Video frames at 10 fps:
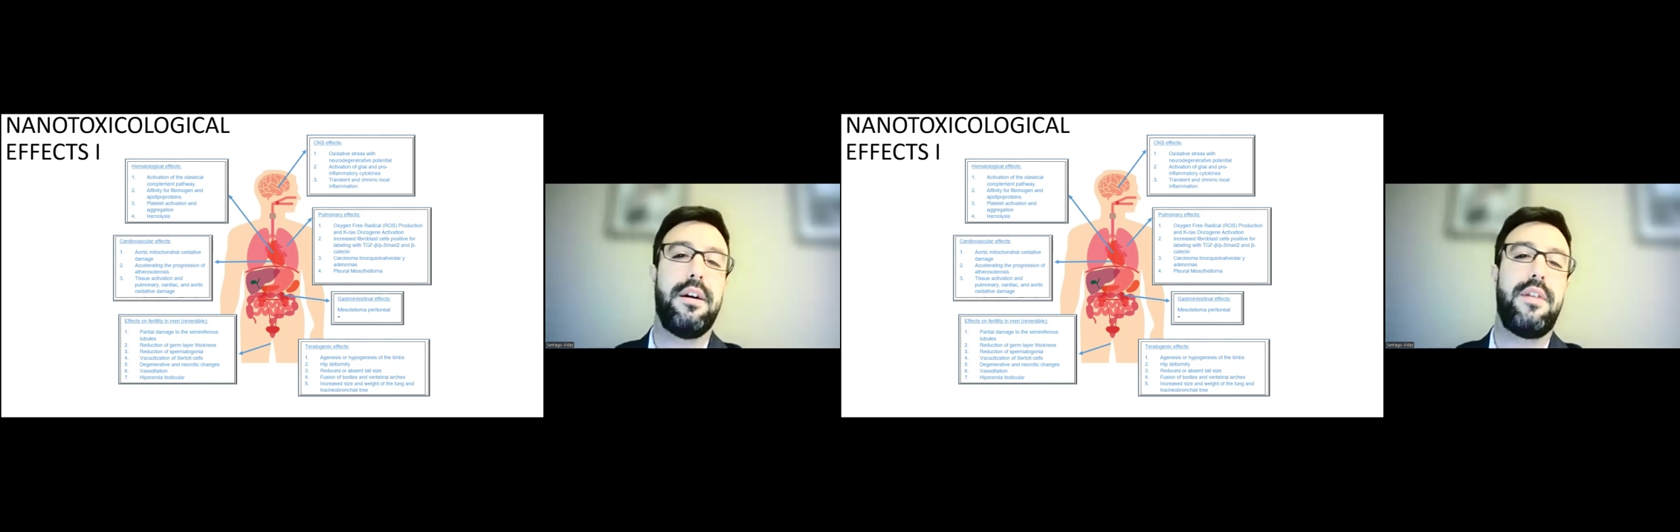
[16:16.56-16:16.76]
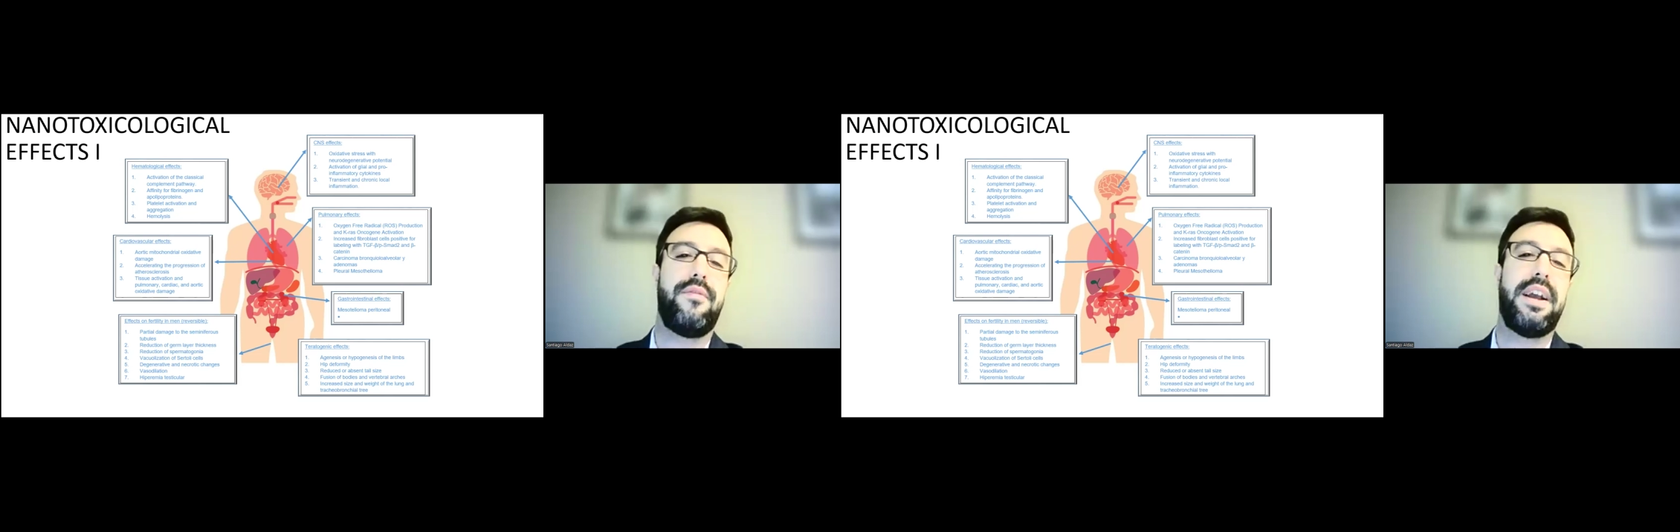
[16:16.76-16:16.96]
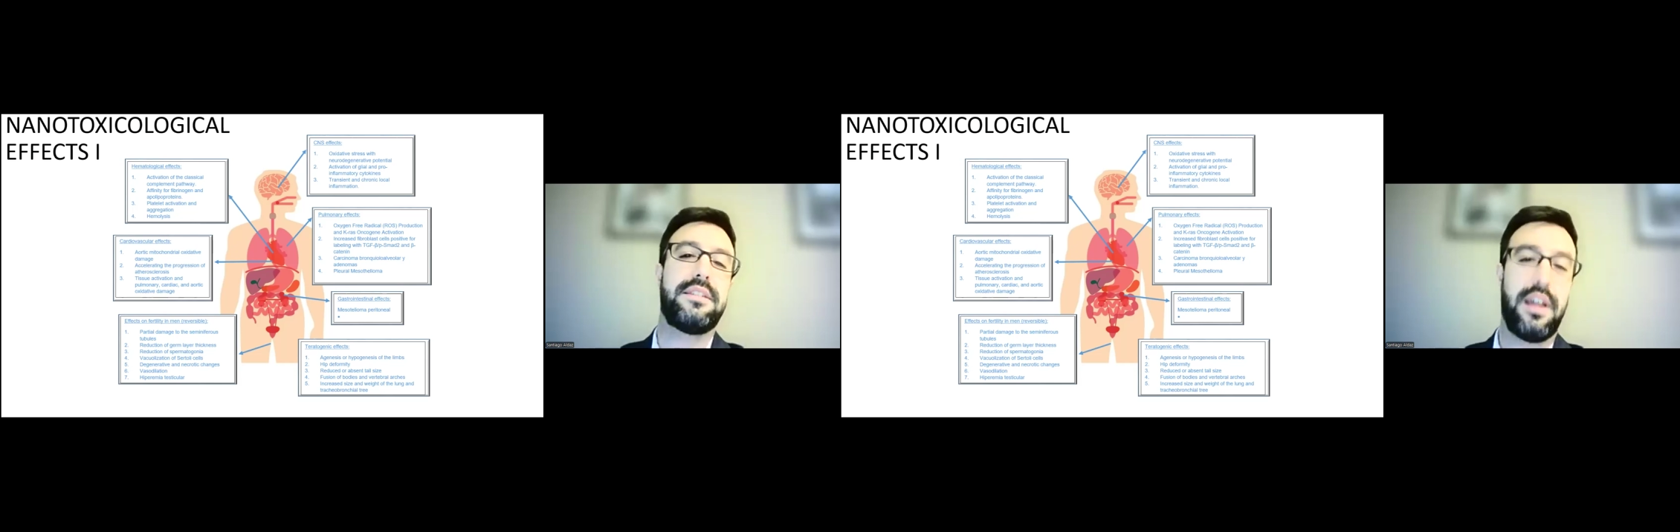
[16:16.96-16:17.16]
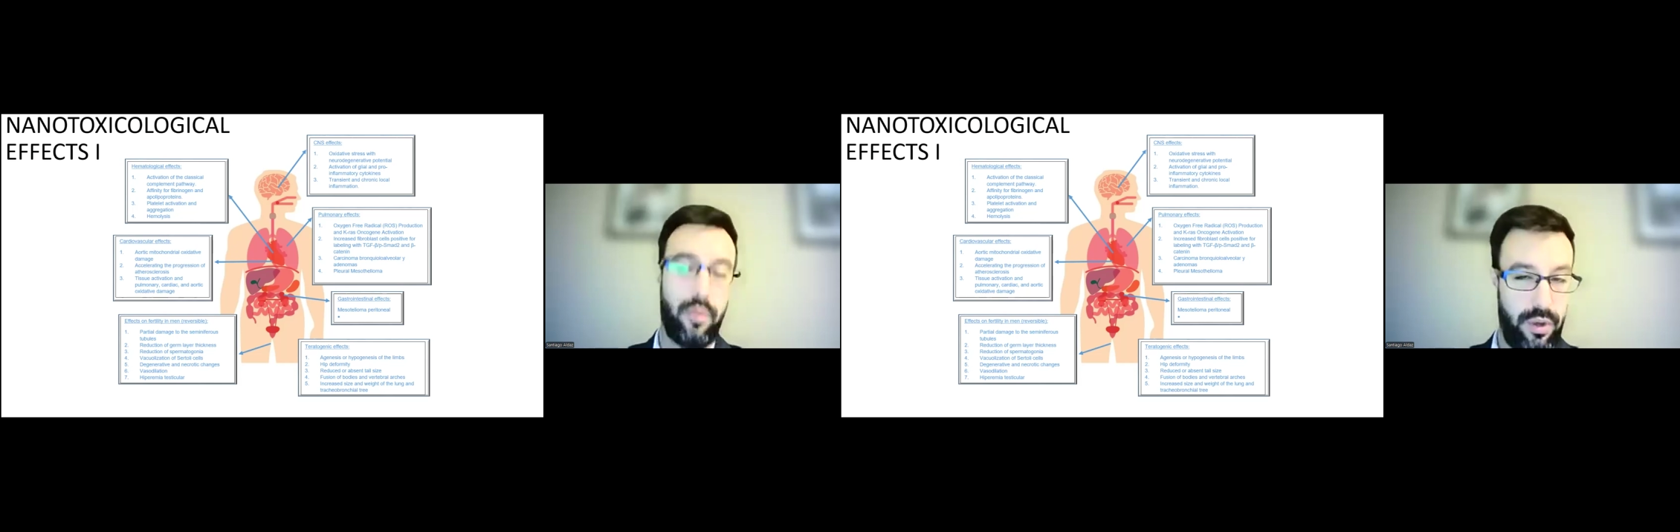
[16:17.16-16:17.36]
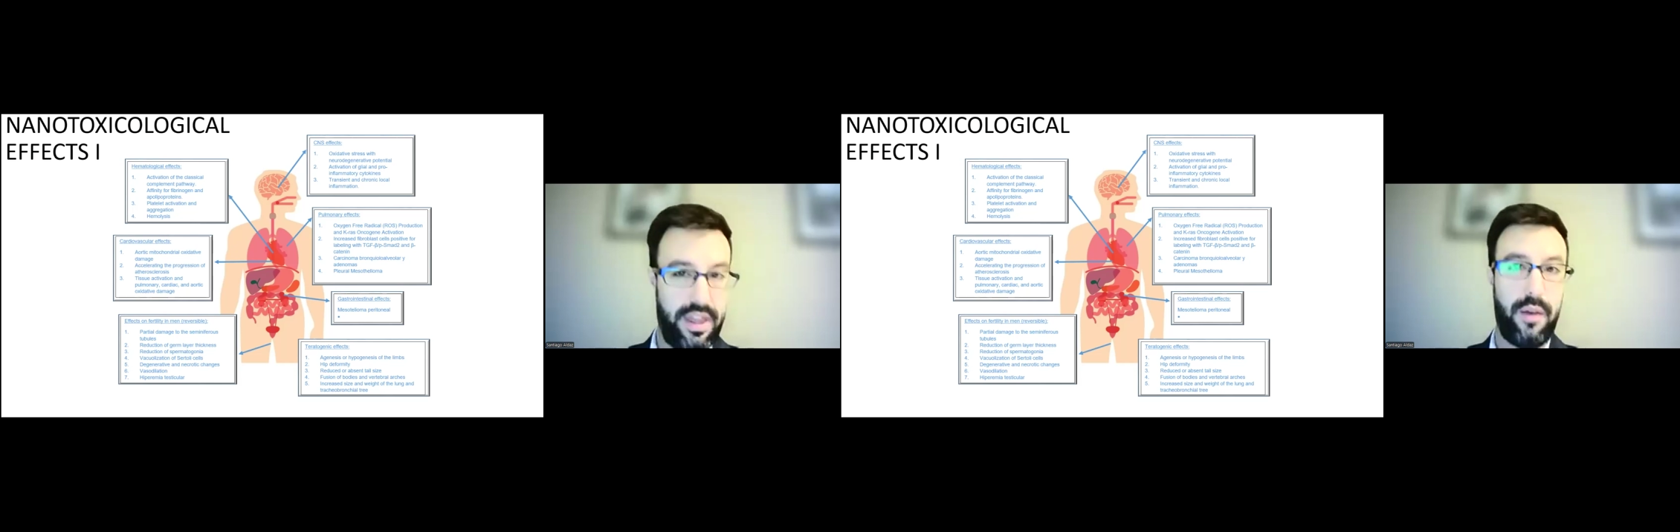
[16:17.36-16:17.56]
effects that
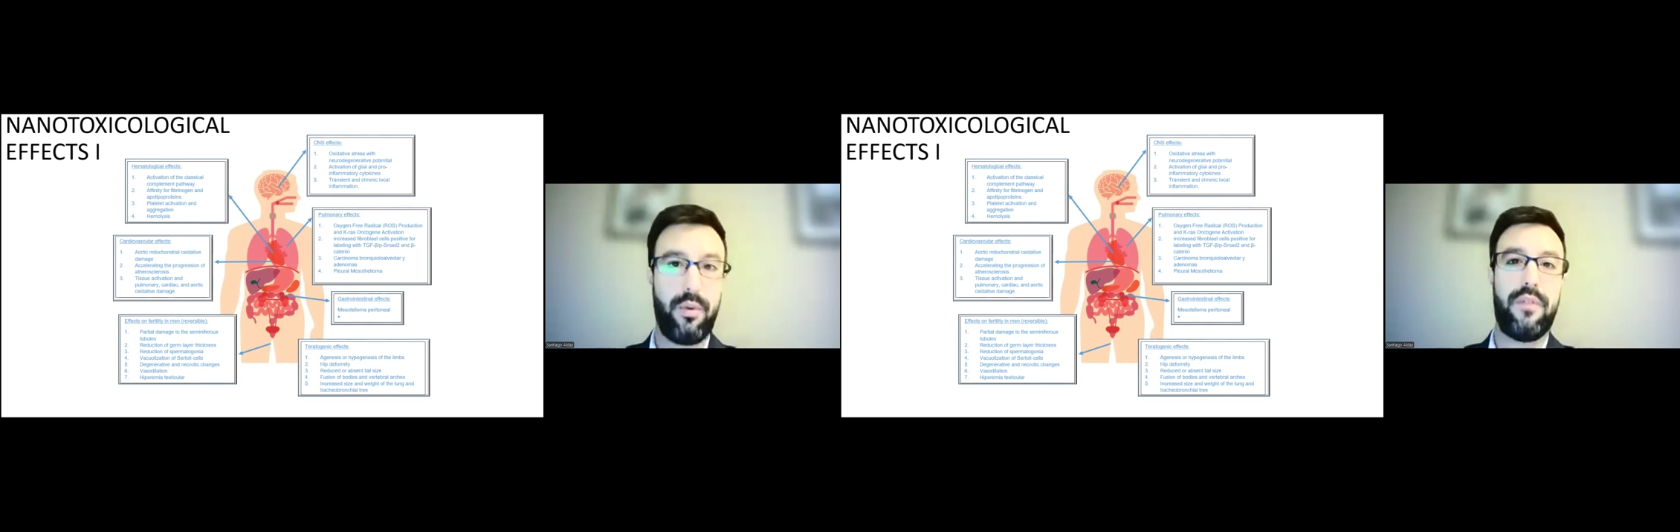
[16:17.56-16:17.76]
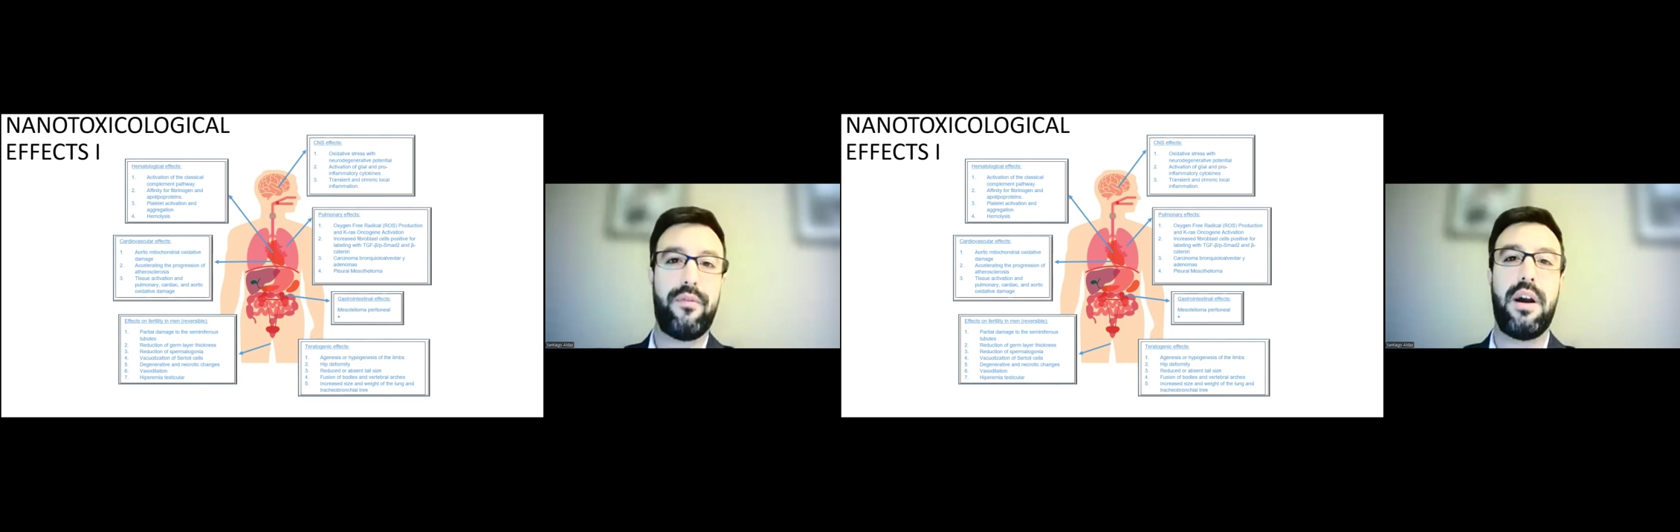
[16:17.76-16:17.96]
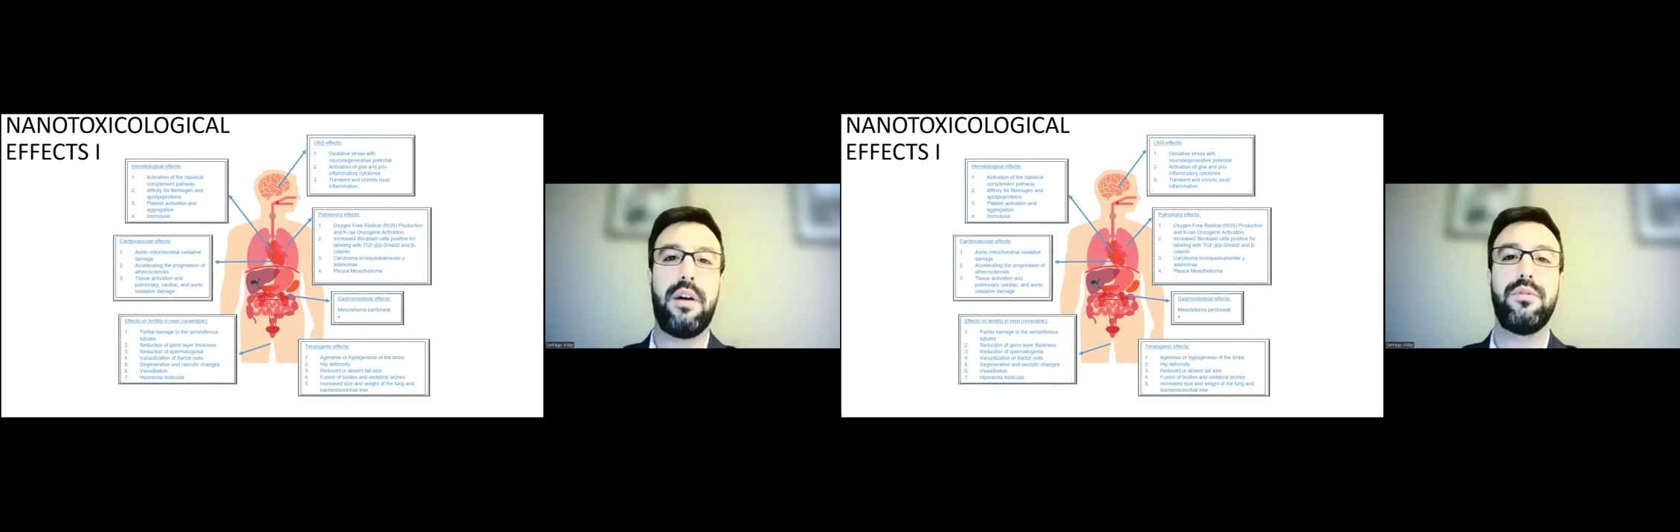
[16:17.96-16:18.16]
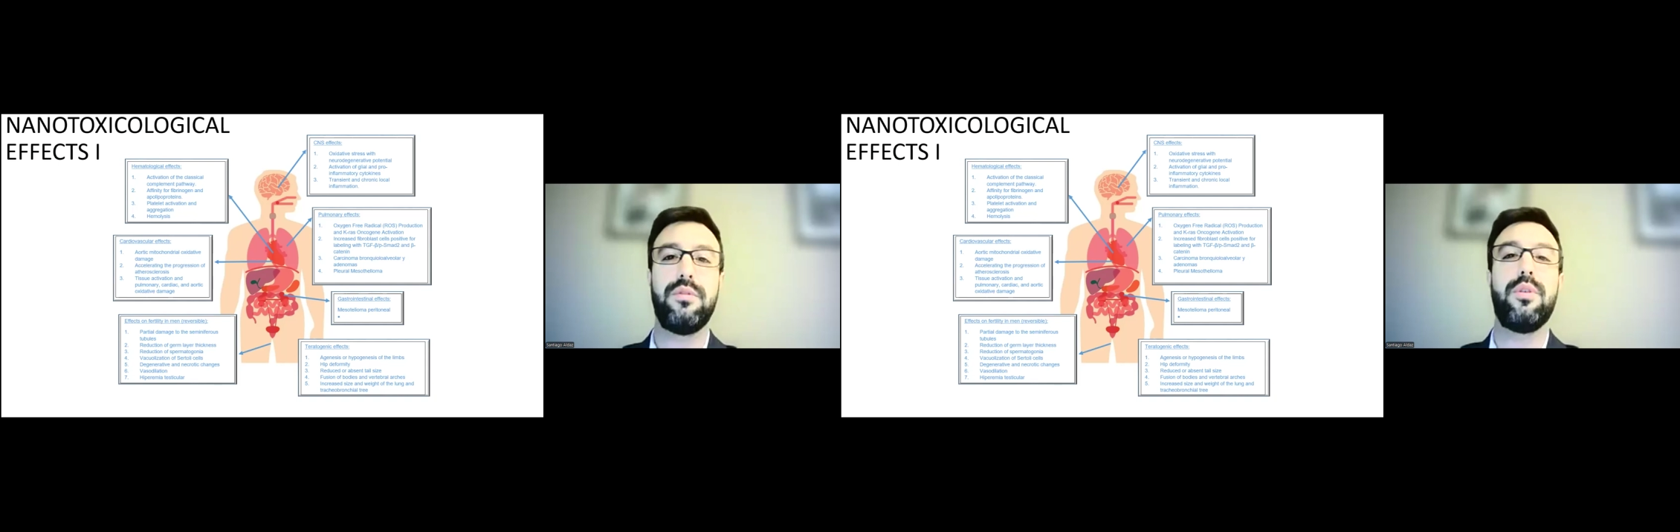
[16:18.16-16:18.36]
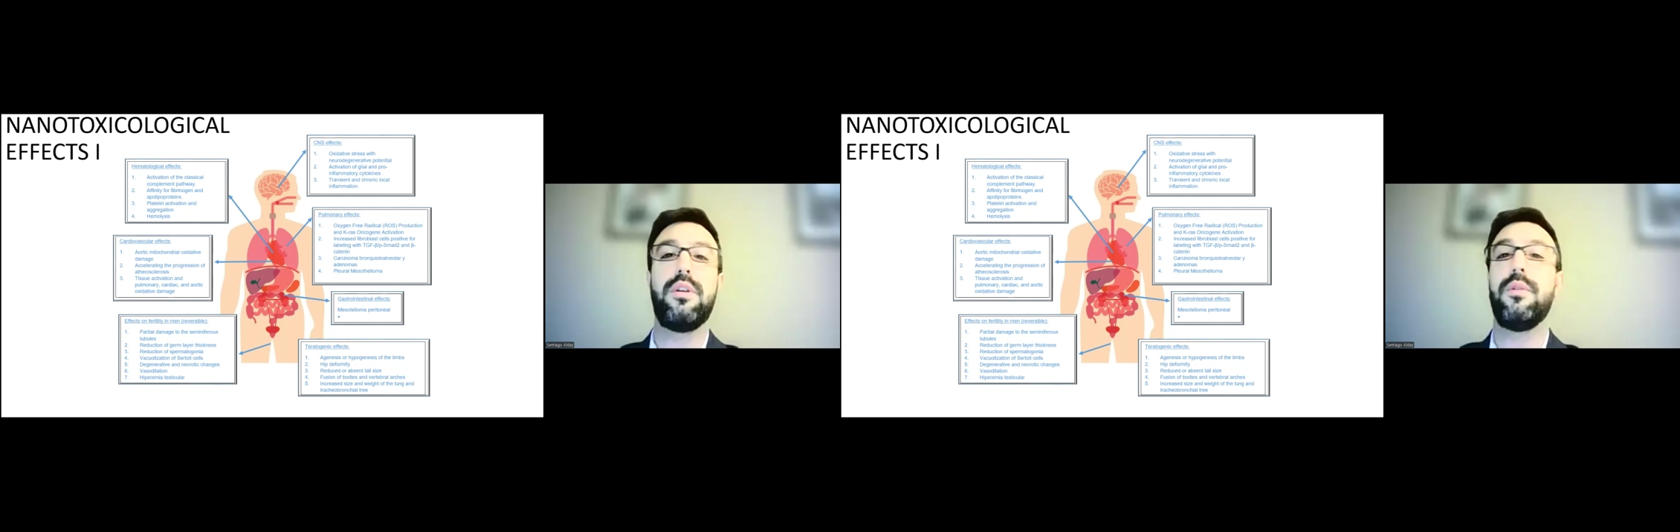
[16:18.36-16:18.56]
they were found
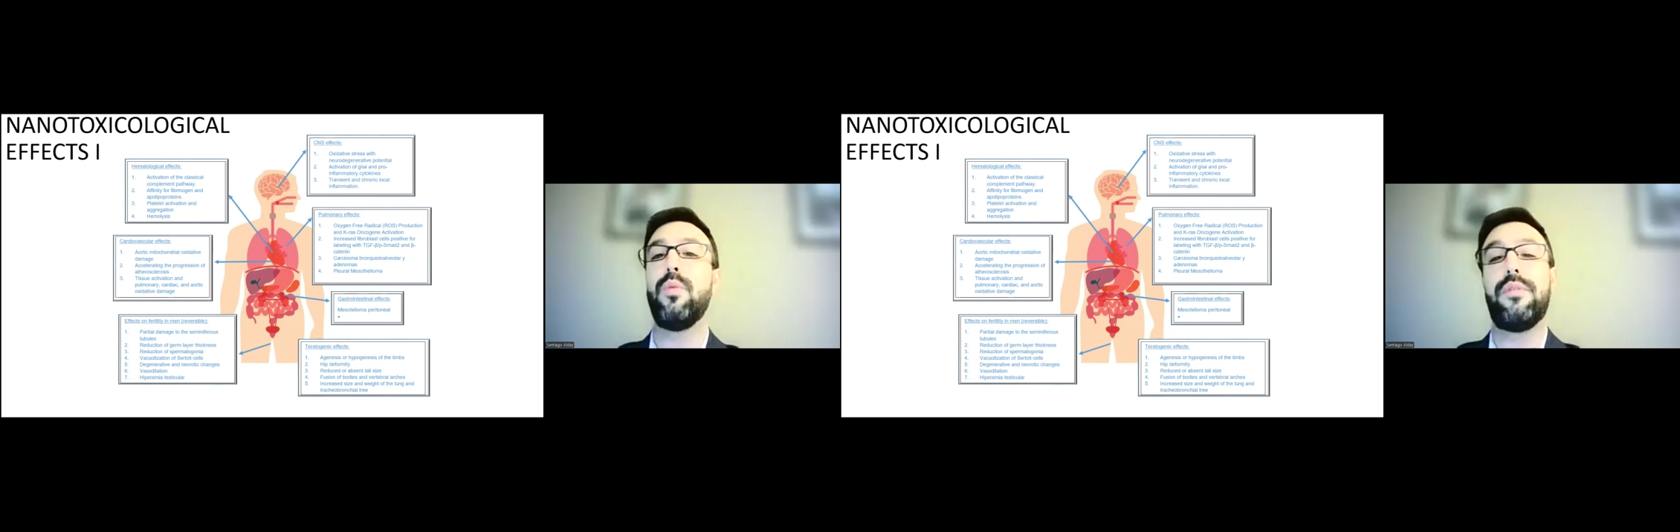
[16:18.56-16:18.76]
were,